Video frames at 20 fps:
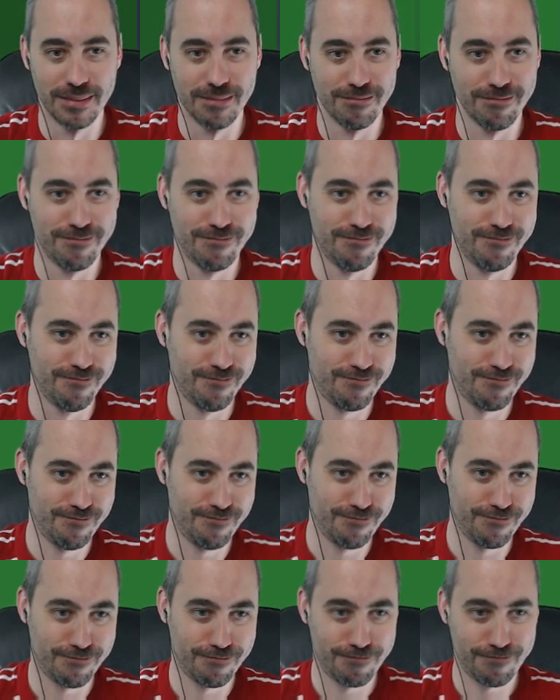
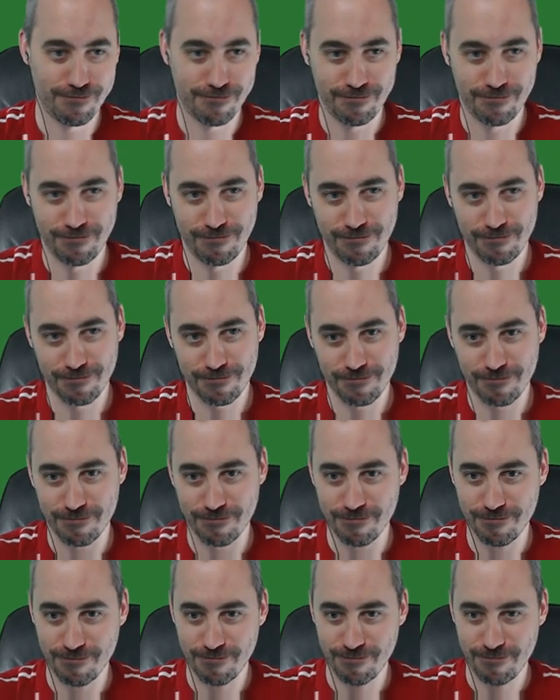
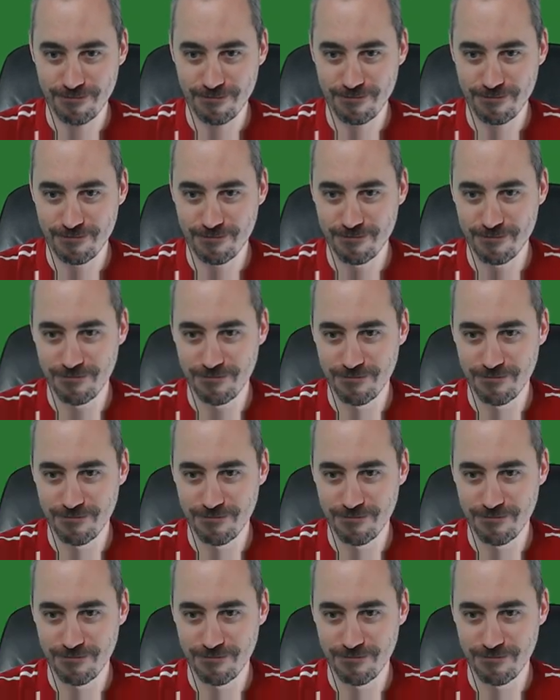(no one is talking)